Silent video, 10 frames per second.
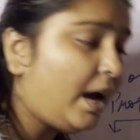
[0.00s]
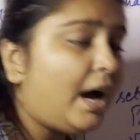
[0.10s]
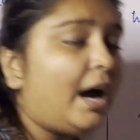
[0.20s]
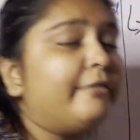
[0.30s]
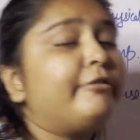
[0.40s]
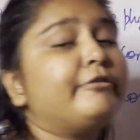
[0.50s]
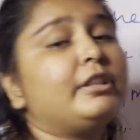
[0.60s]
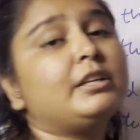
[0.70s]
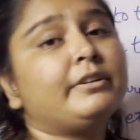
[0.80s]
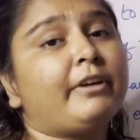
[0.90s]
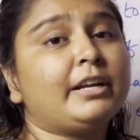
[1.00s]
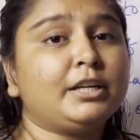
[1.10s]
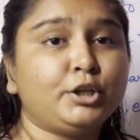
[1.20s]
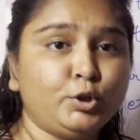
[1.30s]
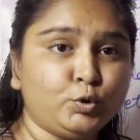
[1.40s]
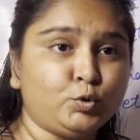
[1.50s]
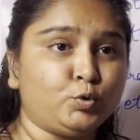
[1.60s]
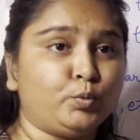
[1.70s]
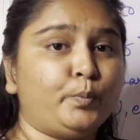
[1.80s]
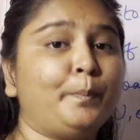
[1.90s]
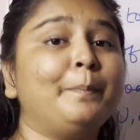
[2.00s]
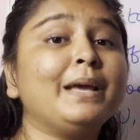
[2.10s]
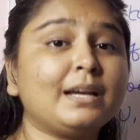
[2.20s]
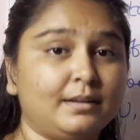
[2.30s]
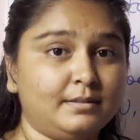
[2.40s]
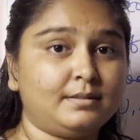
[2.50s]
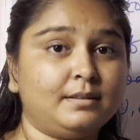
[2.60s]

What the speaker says: are further divided into two? Because